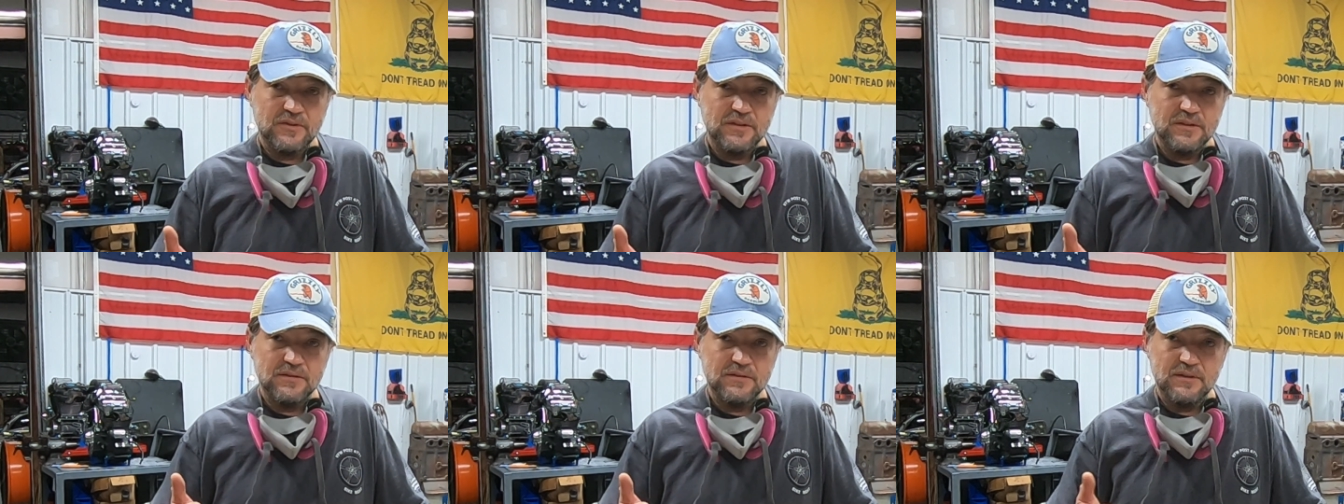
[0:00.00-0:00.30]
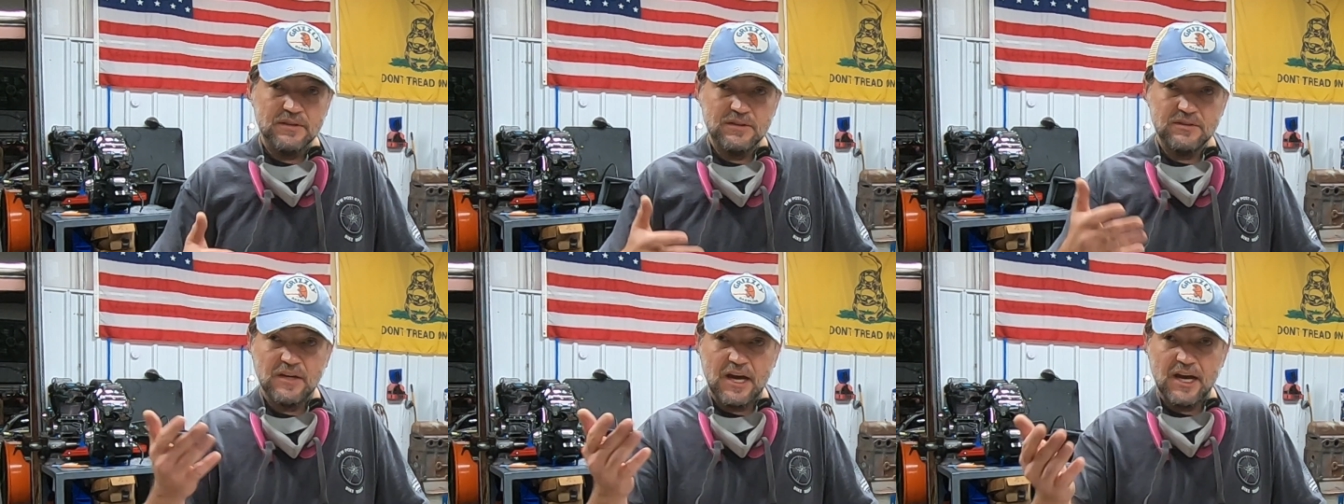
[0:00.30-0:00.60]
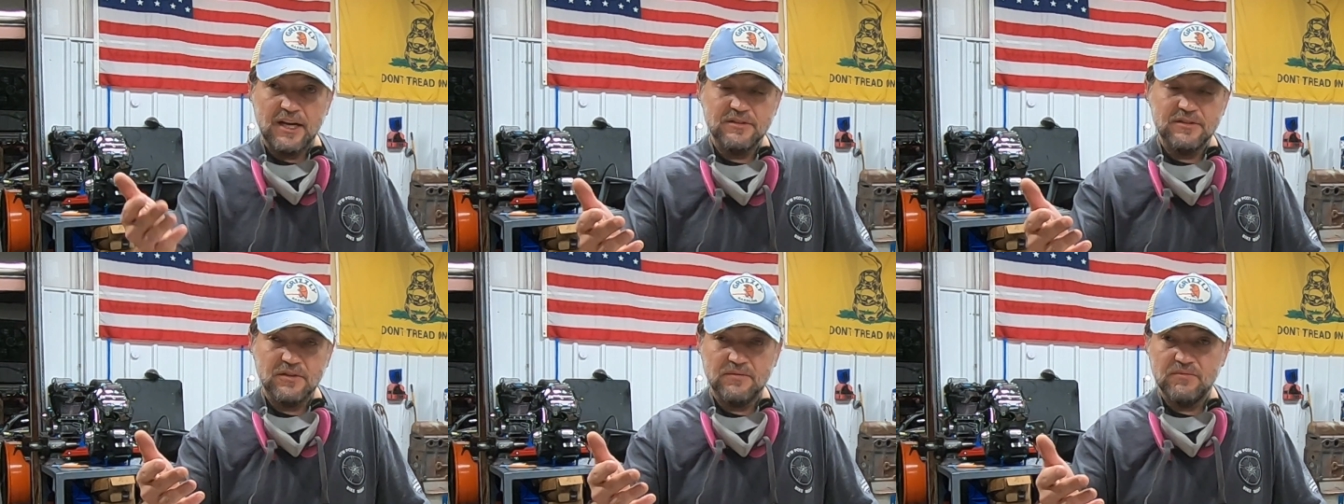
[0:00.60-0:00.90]
the, the
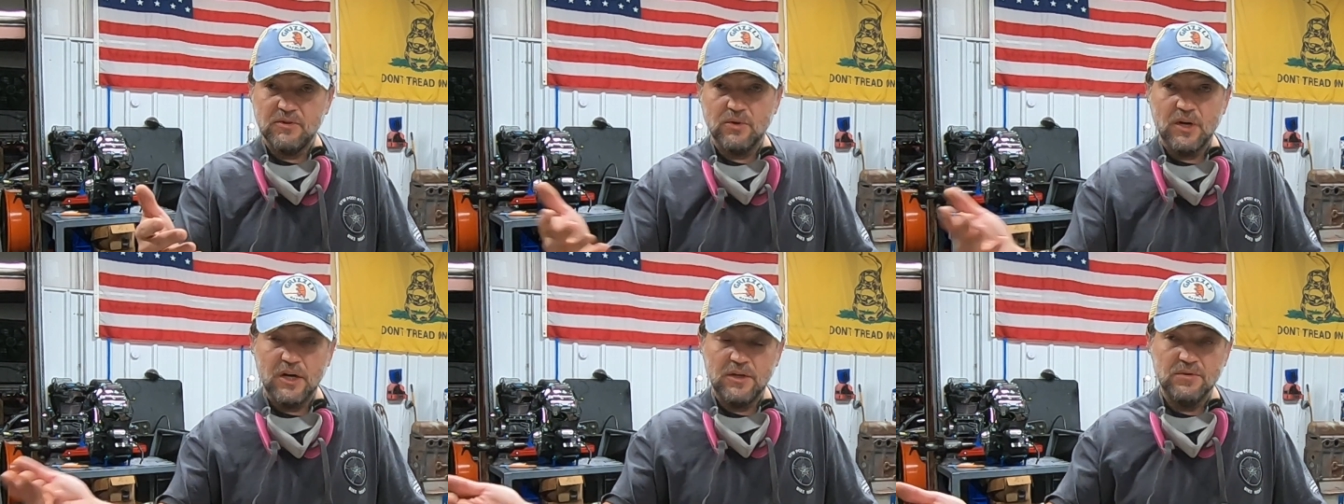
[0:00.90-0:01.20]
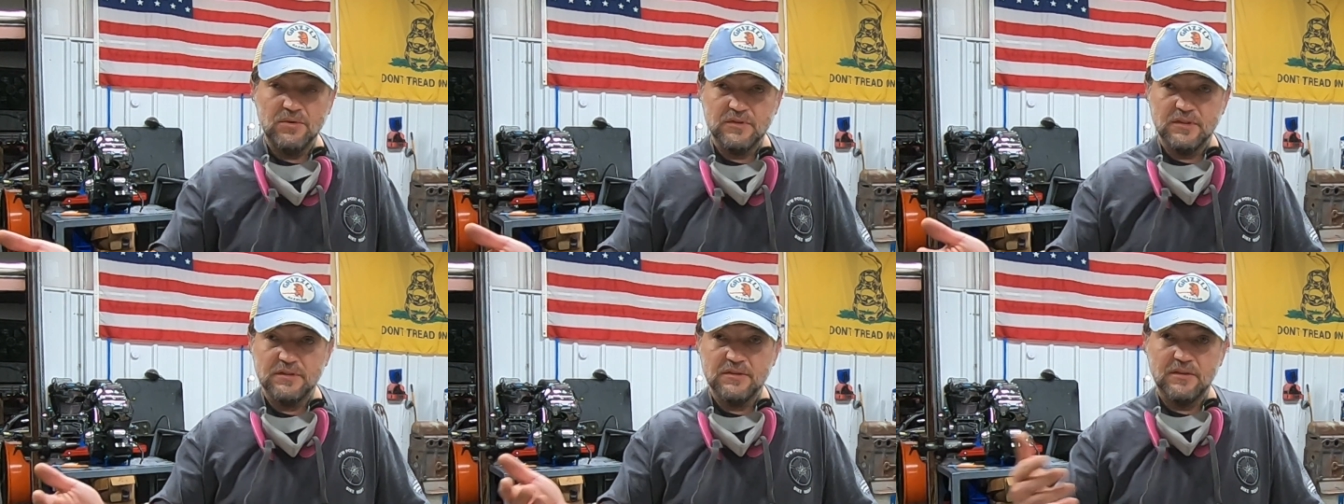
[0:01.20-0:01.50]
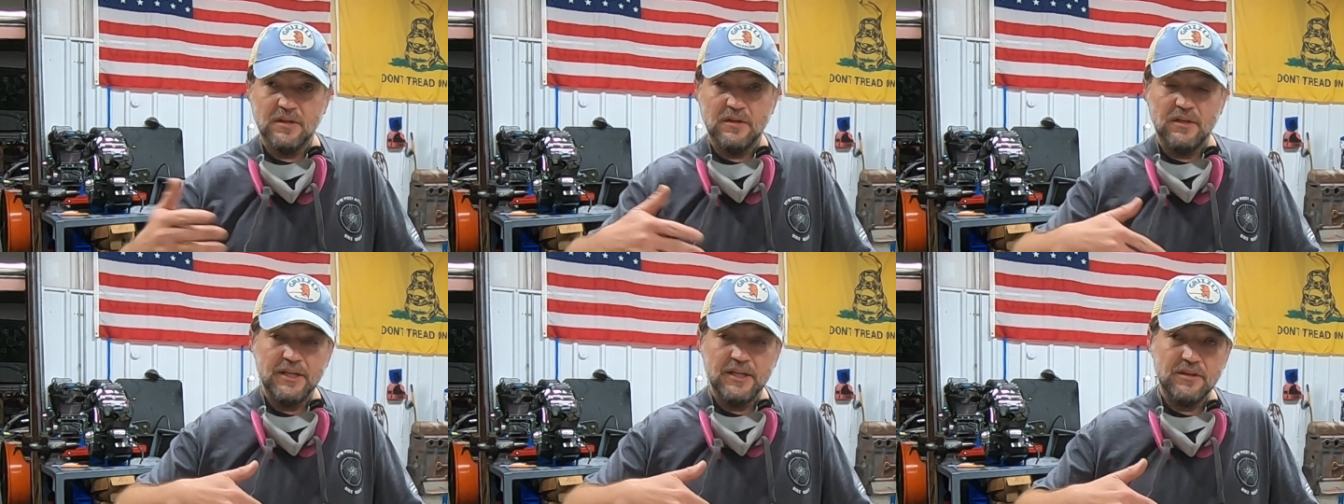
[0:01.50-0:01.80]
size of your hoses,
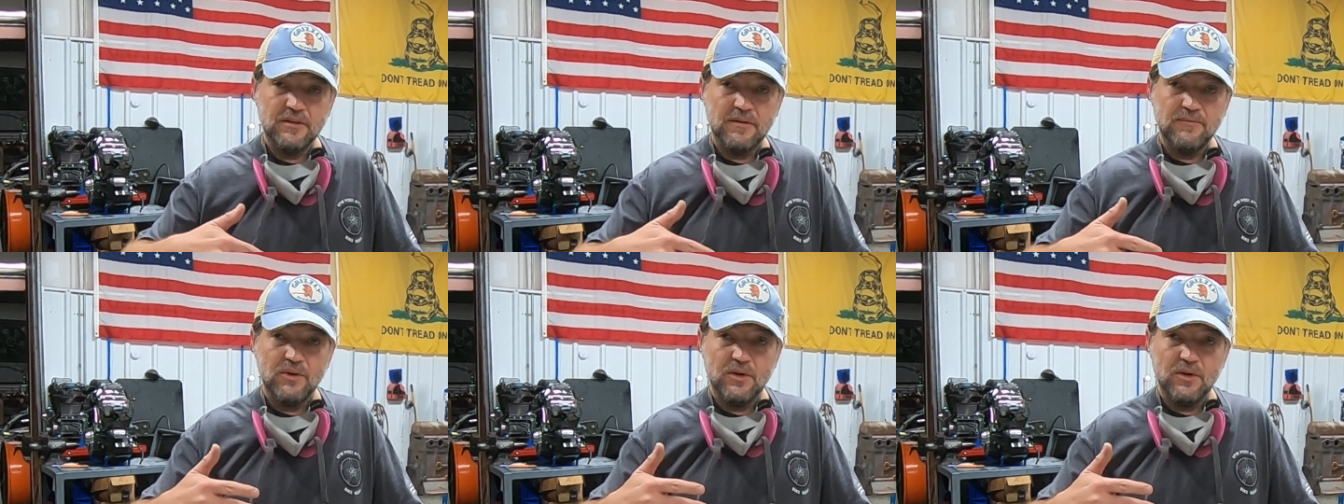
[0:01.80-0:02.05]
the length of